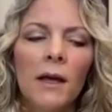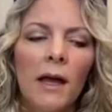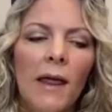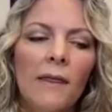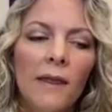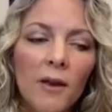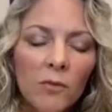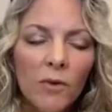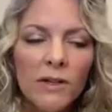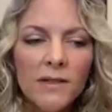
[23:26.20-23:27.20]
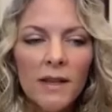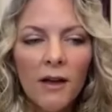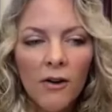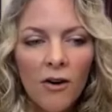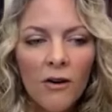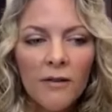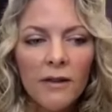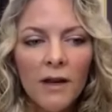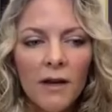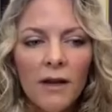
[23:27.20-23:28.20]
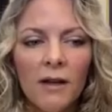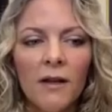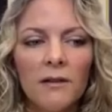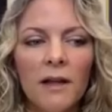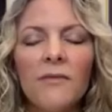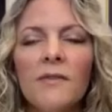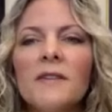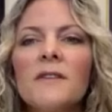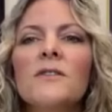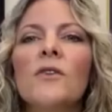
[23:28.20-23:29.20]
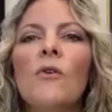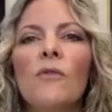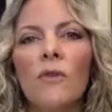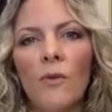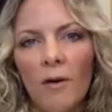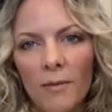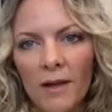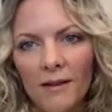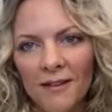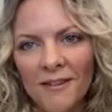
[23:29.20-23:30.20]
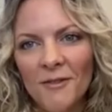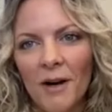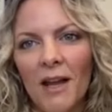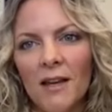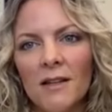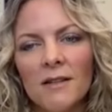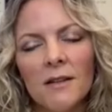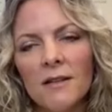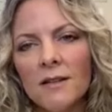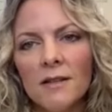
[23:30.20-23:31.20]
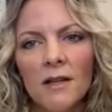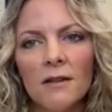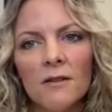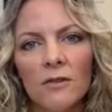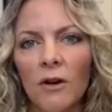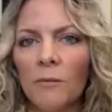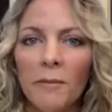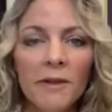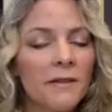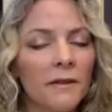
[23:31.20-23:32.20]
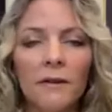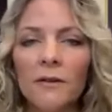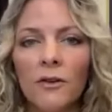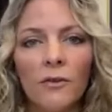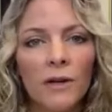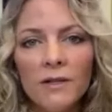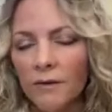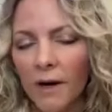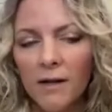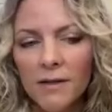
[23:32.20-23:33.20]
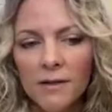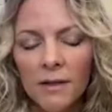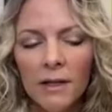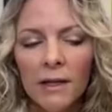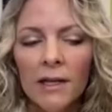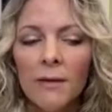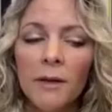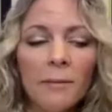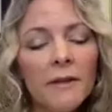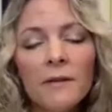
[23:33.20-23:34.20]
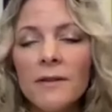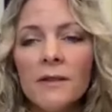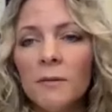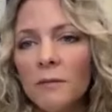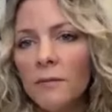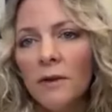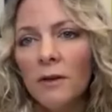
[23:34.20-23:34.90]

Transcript: And then once they are, then life isn't so overwhelming, right? It's not to say that they're not maybe still undergoing stress. Maybe there's some,